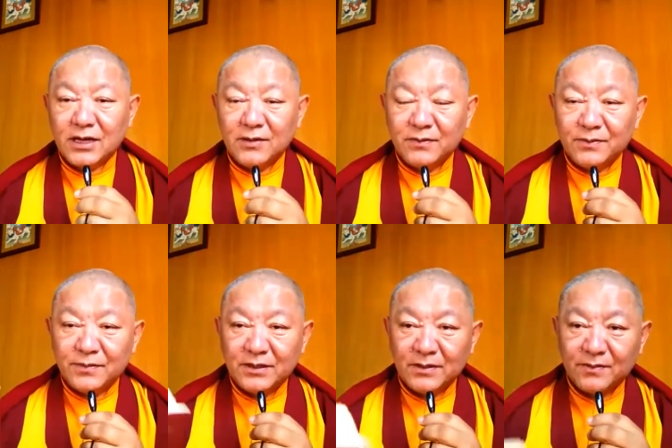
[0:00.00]
I will
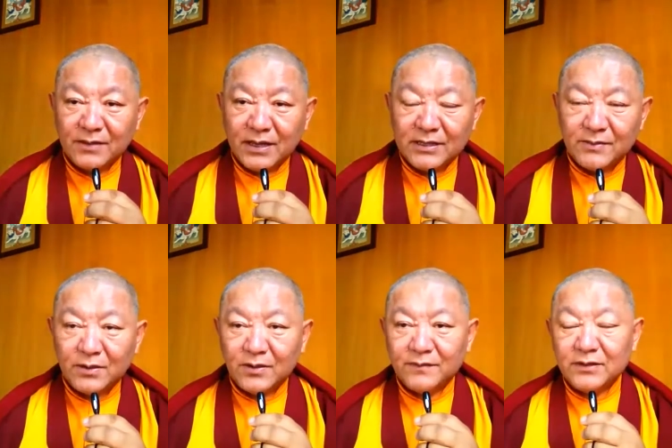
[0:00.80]
become the
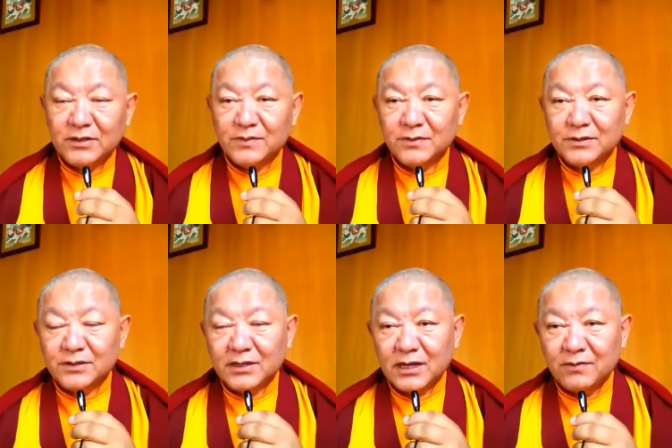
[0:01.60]
enemy of this
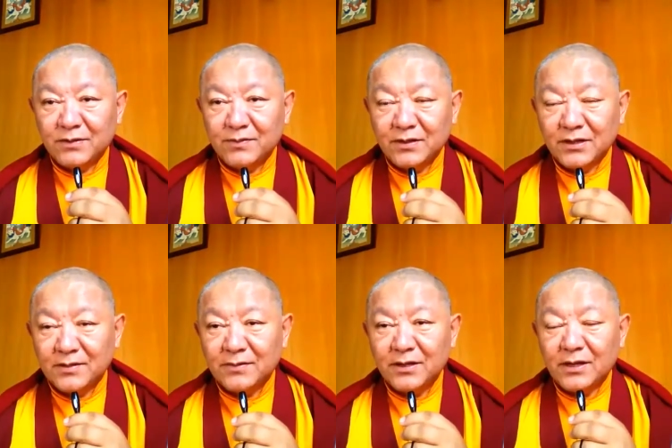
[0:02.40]
person. I will
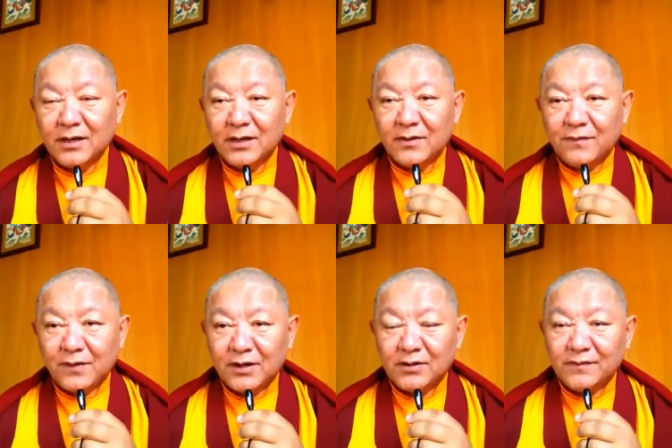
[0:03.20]
become
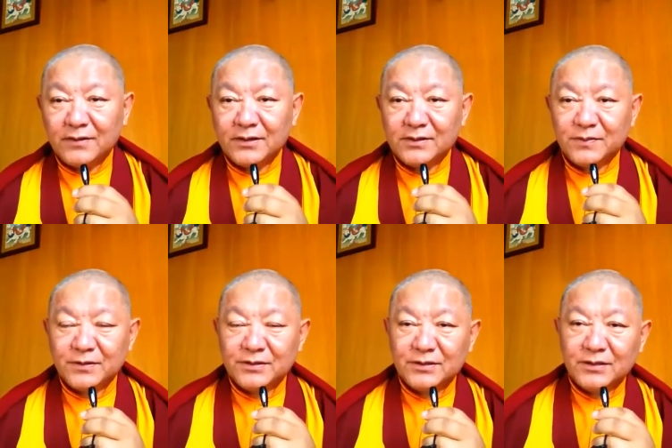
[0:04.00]
friend of this
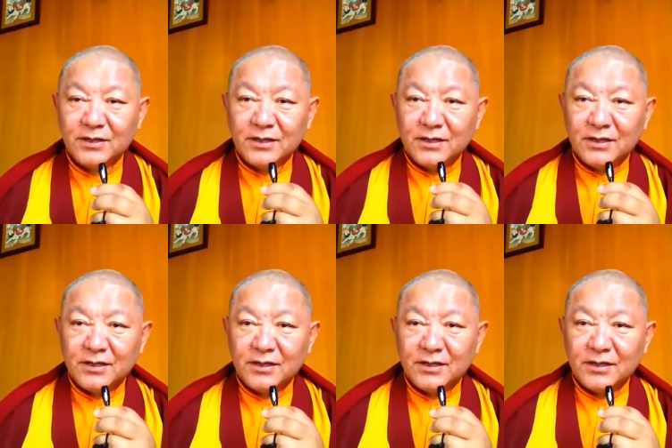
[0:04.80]
person.